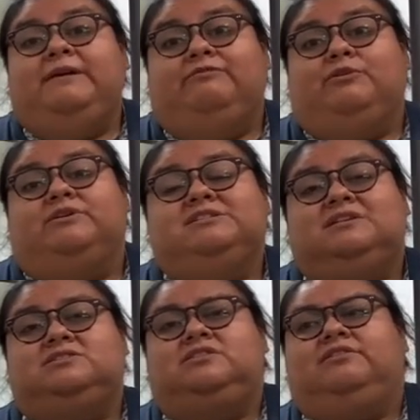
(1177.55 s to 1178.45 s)
of course,
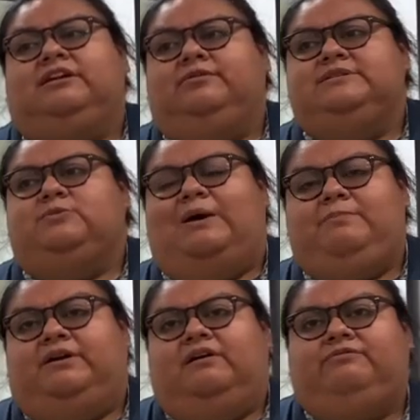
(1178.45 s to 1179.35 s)
because you can always wipe it
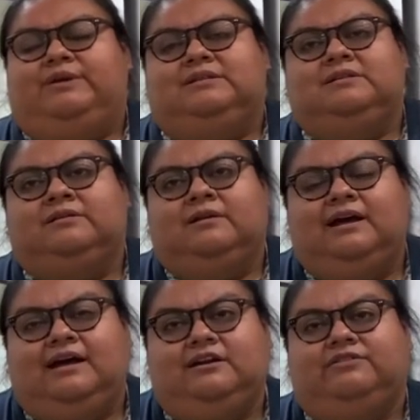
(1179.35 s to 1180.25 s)
off with
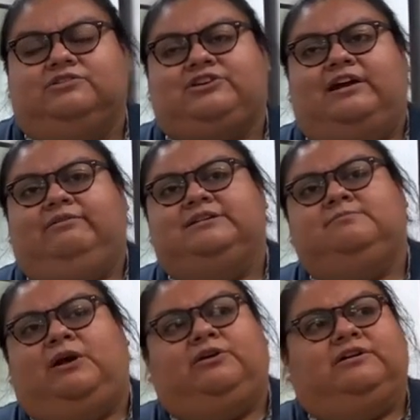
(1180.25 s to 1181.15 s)
another dry erase
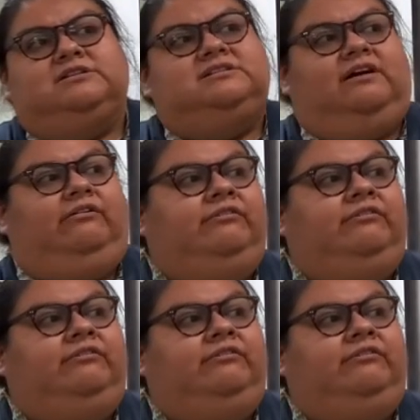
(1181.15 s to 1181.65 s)
marker and stuff.